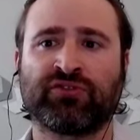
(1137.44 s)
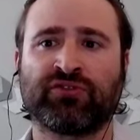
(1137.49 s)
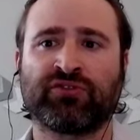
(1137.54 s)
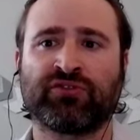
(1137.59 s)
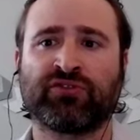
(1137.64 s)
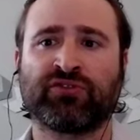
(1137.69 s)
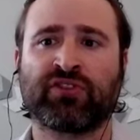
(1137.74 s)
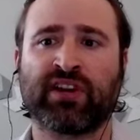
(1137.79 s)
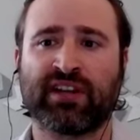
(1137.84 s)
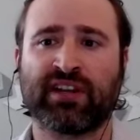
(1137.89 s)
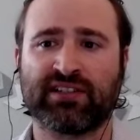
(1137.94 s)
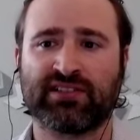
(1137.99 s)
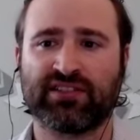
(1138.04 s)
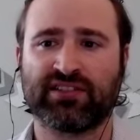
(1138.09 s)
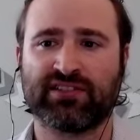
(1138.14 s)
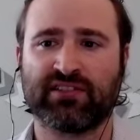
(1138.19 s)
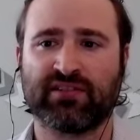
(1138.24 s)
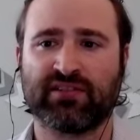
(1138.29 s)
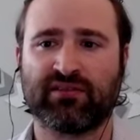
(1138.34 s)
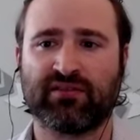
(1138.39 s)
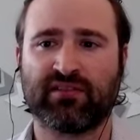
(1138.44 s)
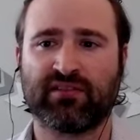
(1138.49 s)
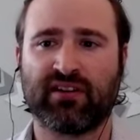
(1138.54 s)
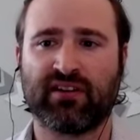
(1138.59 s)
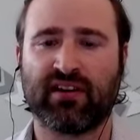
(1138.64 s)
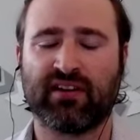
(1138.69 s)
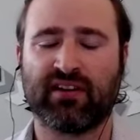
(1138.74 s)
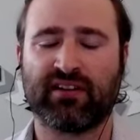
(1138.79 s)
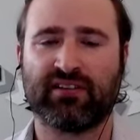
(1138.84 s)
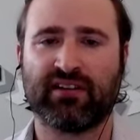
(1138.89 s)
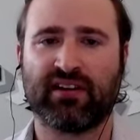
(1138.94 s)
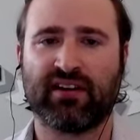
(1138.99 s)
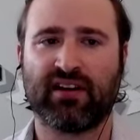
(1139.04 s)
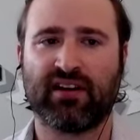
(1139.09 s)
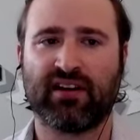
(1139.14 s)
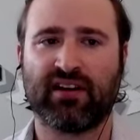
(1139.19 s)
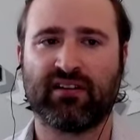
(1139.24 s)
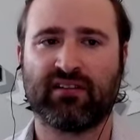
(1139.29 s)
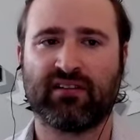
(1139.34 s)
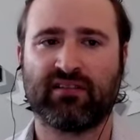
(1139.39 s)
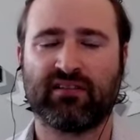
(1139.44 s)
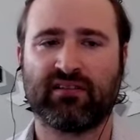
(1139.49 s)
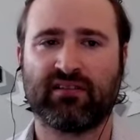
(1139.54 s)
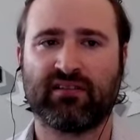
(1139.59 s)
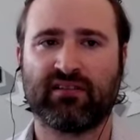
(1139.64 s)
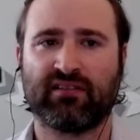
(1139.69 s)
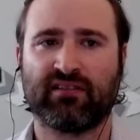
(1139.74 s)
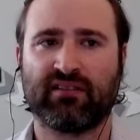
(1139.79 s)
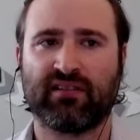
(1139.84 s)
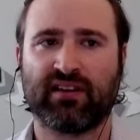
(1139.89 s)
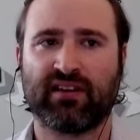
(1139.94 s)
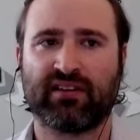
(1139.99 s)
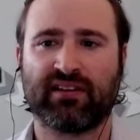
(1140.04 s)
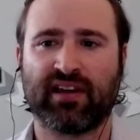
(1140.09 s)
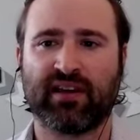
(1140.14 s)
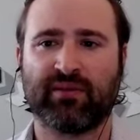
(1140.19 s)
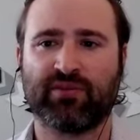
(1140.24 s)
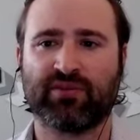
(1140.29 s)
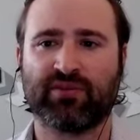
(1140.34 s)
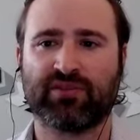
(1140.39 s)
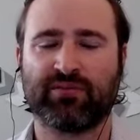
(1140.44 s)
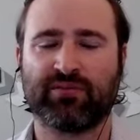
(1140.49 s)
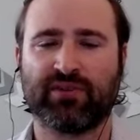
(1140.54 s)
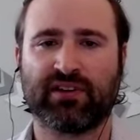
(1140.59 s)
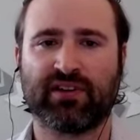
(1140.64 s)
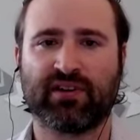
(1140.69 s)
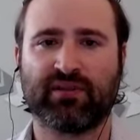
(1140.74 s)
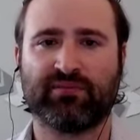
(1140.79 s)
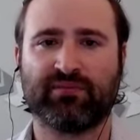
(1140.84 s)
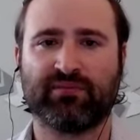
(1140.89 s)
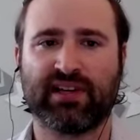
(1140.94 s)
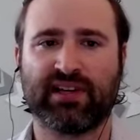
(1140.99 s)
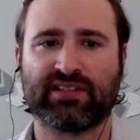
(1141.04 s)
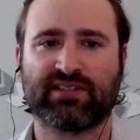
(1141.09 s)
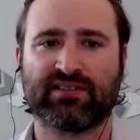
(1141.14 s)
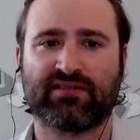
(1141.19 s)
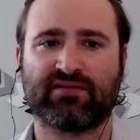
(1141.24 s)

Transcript: changes and able to become less